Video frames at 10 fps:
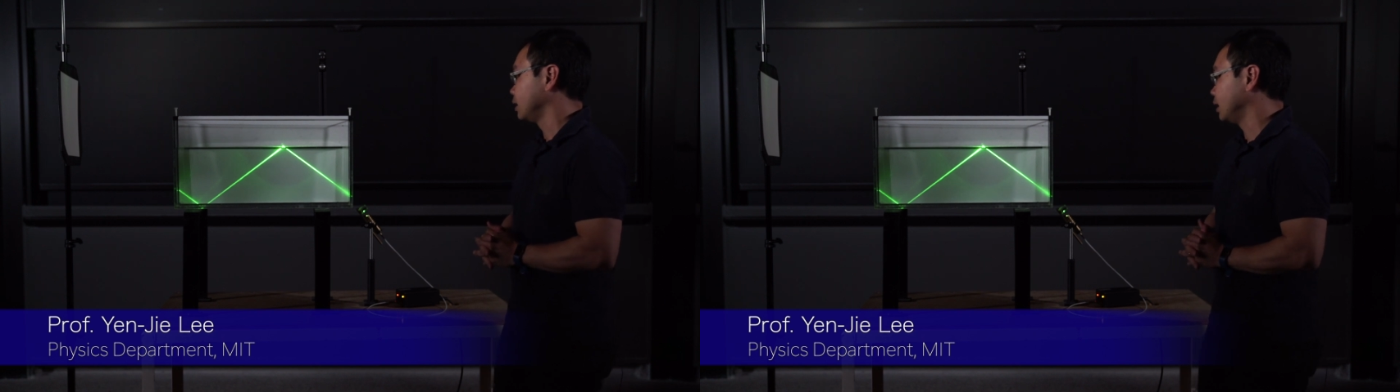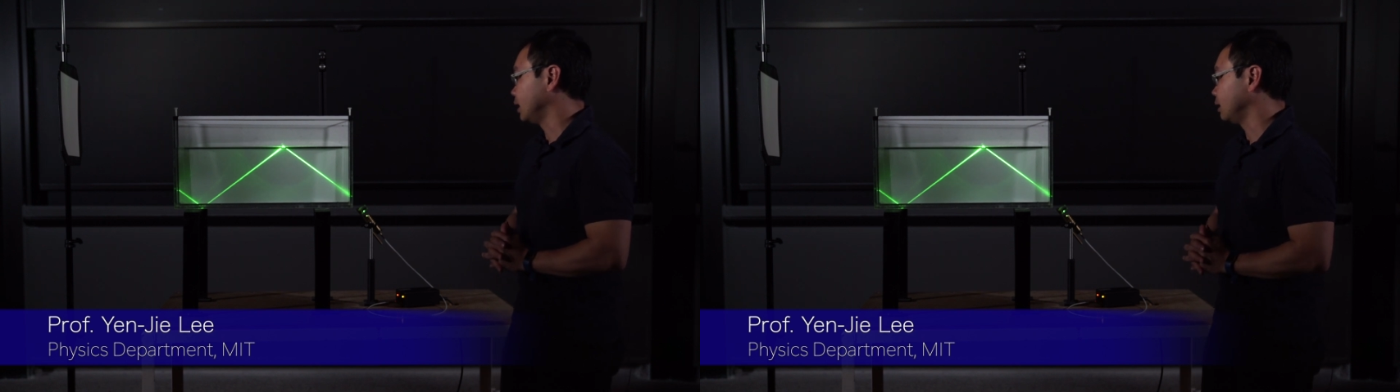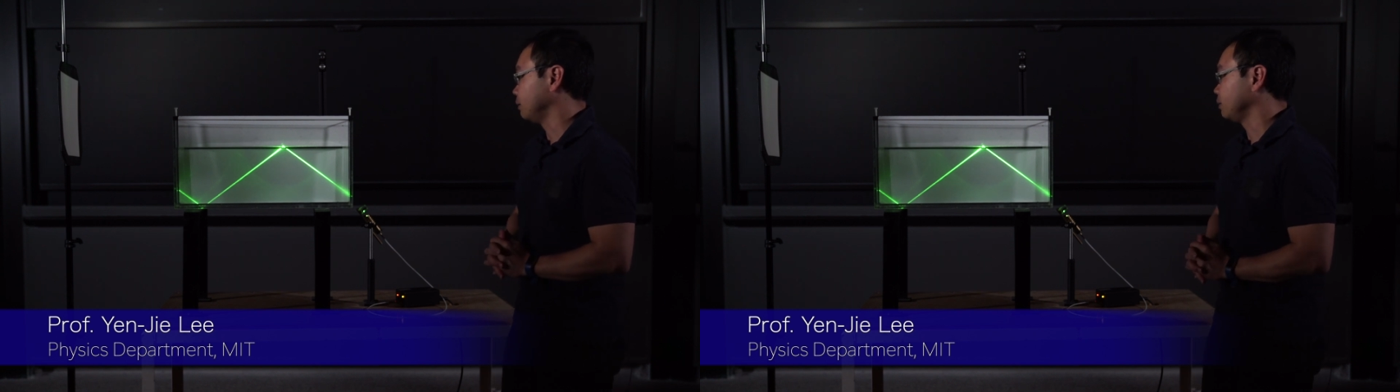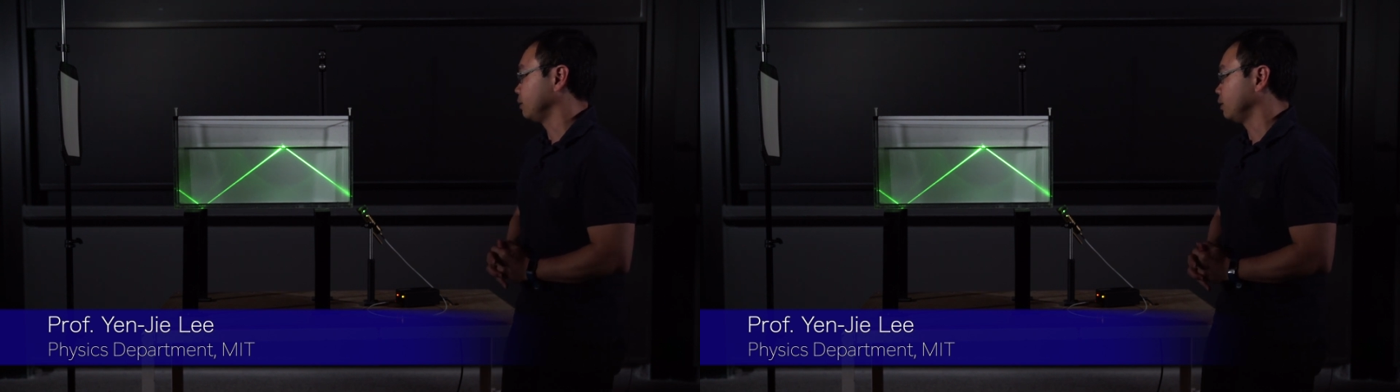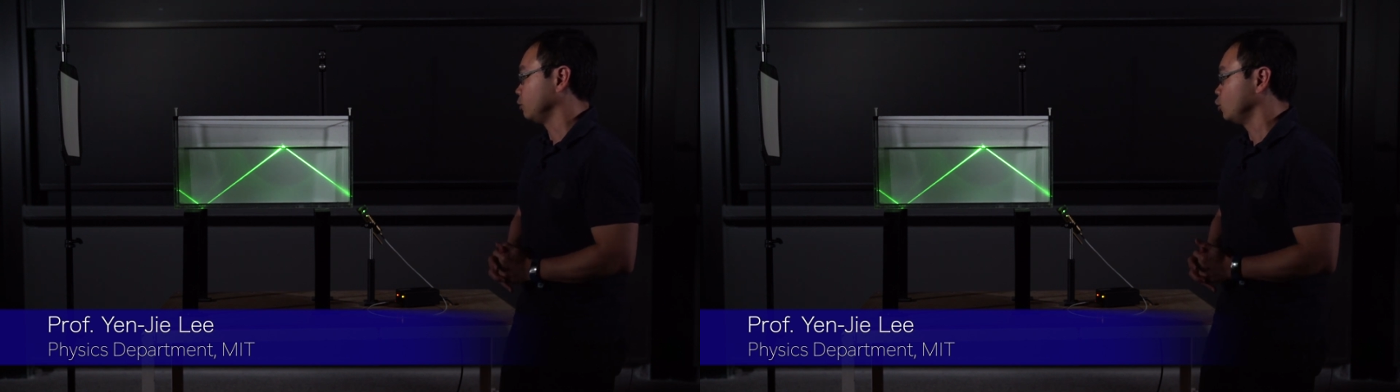uh,
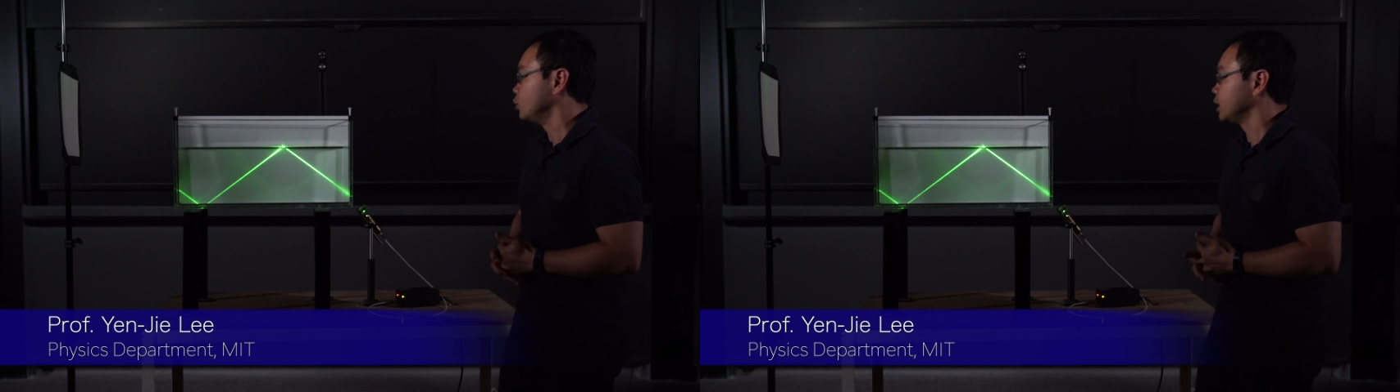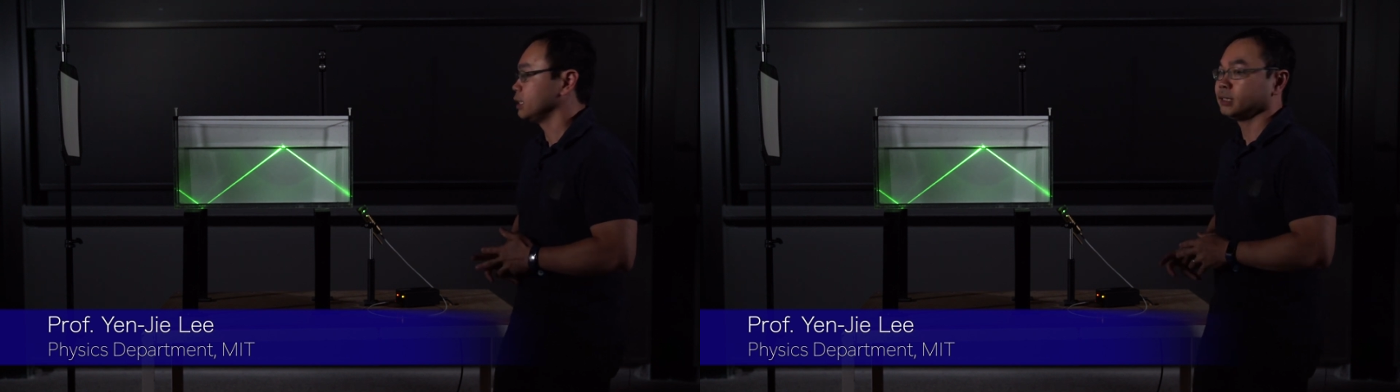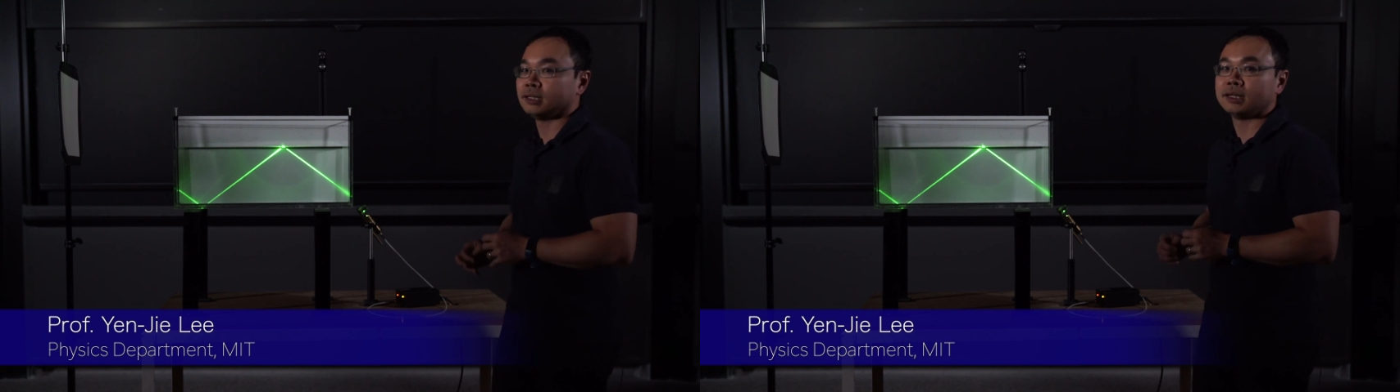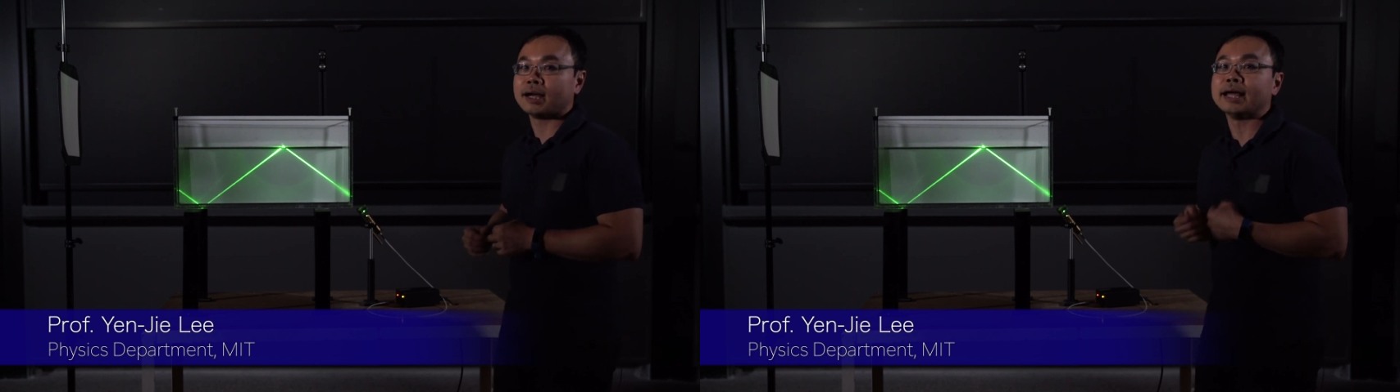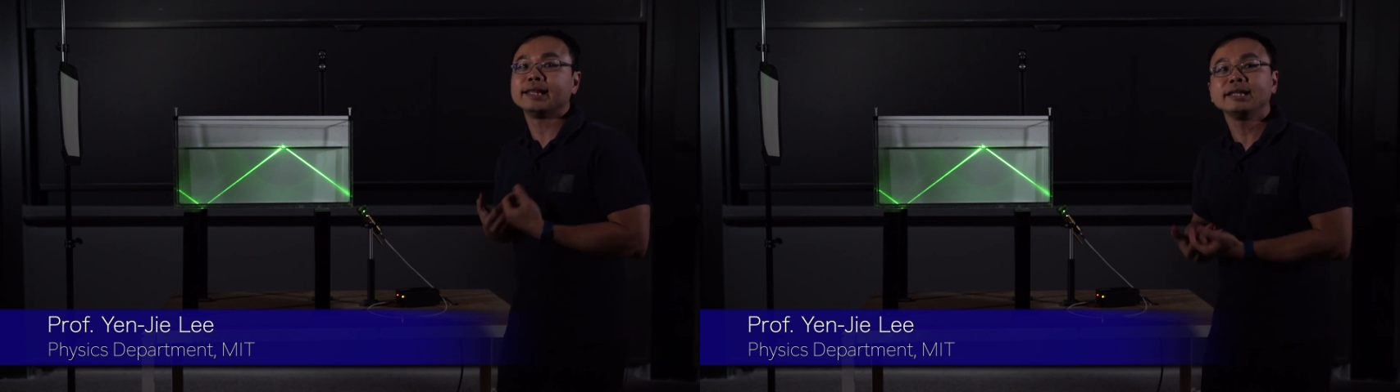using uh,
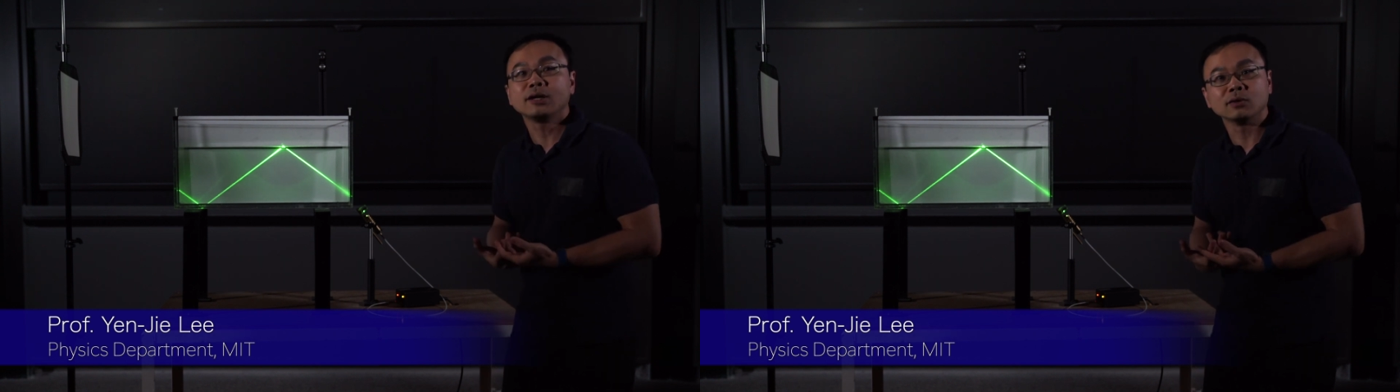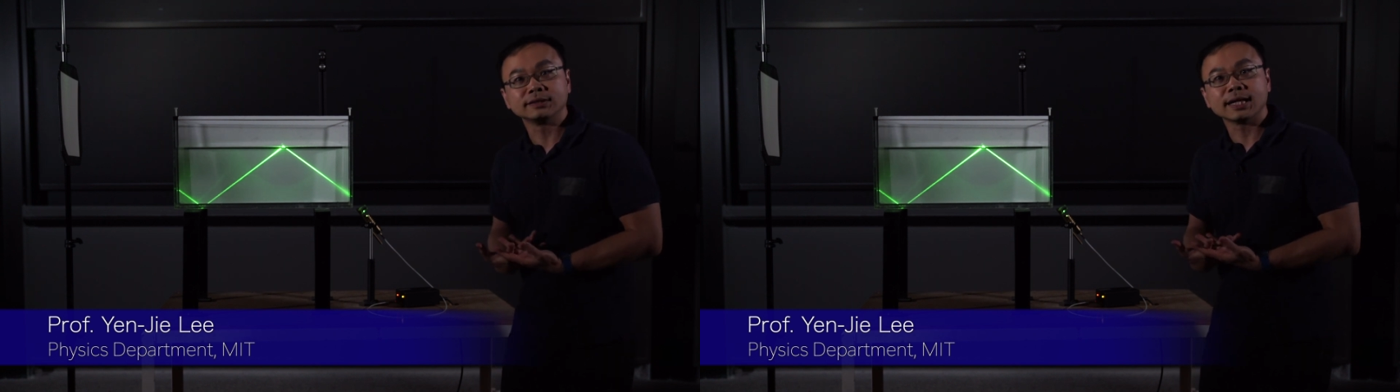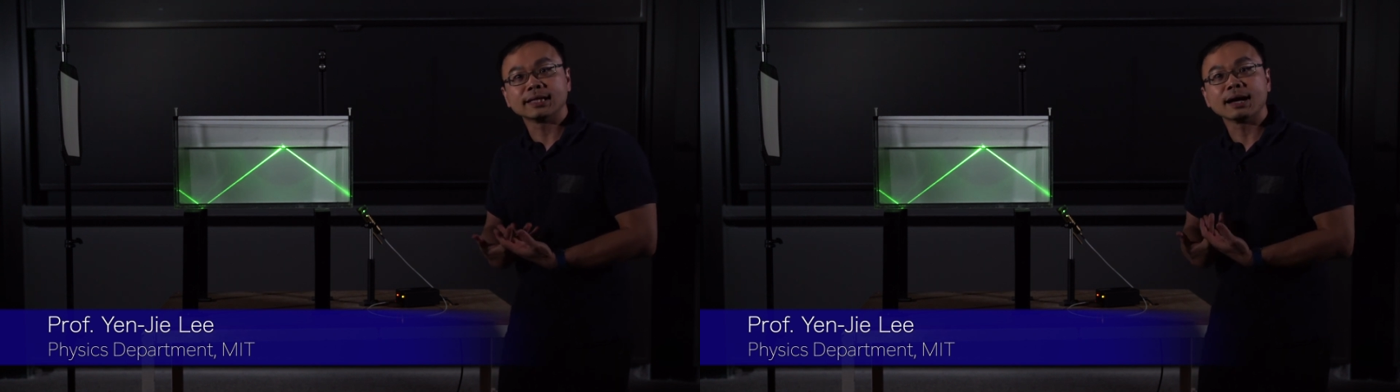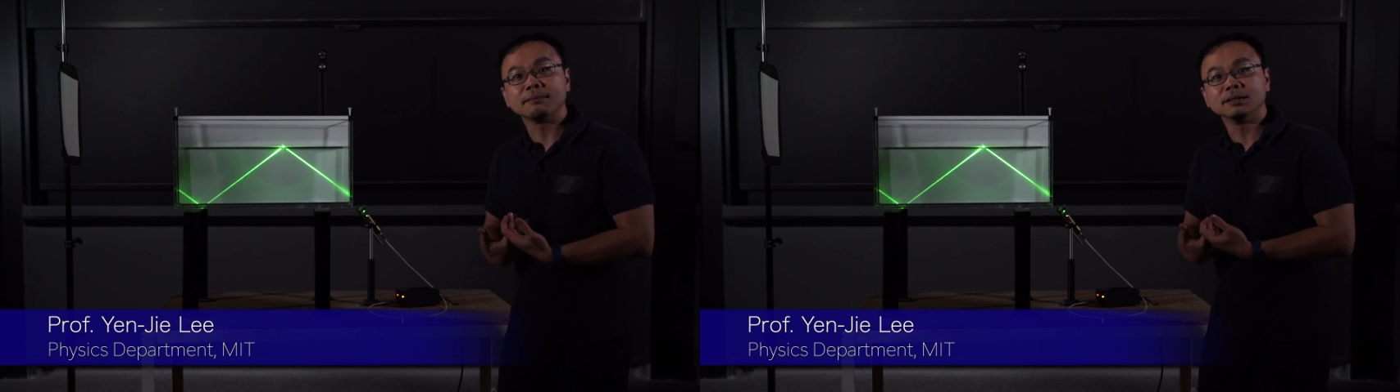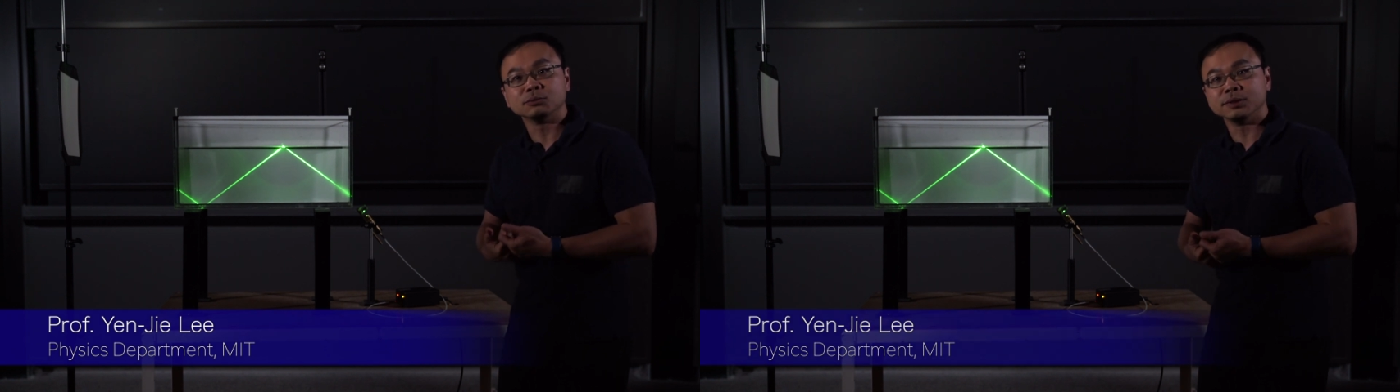identical setup
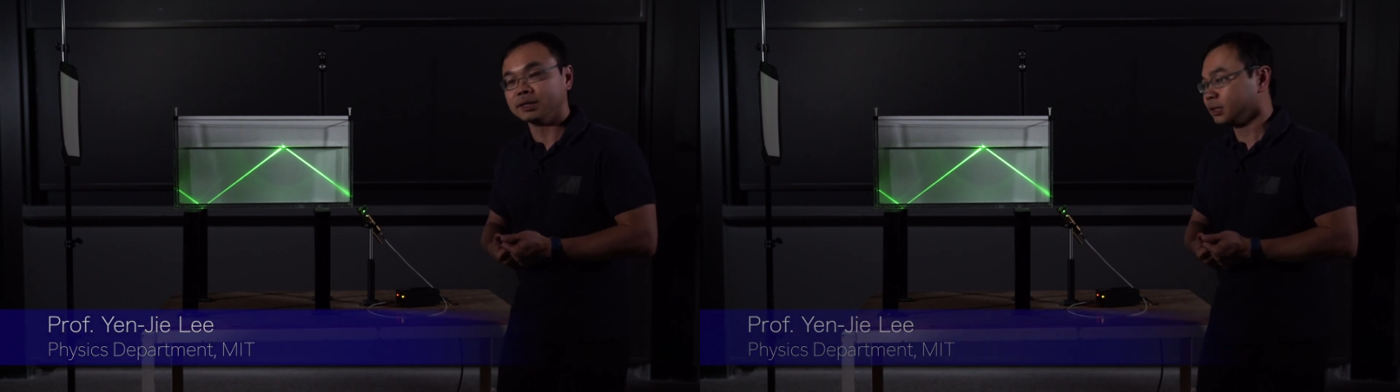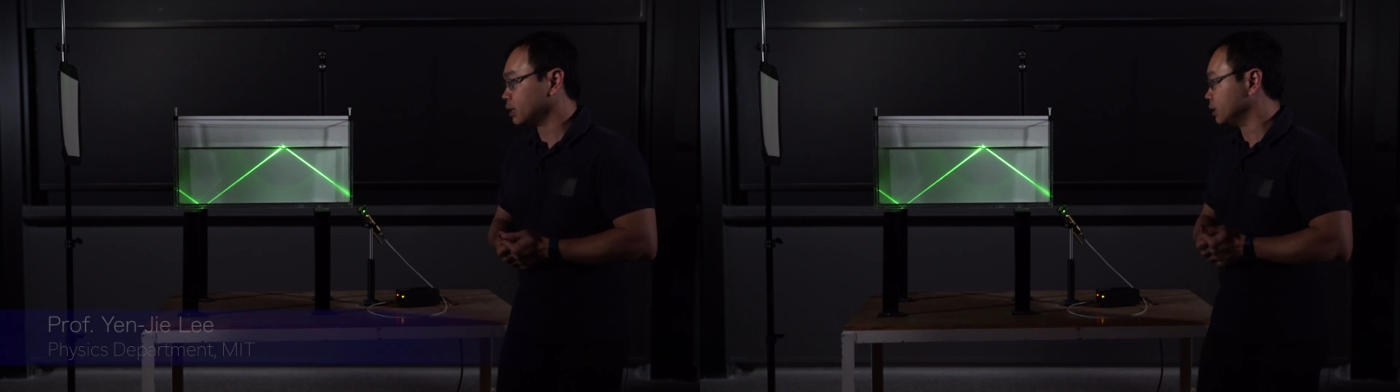as we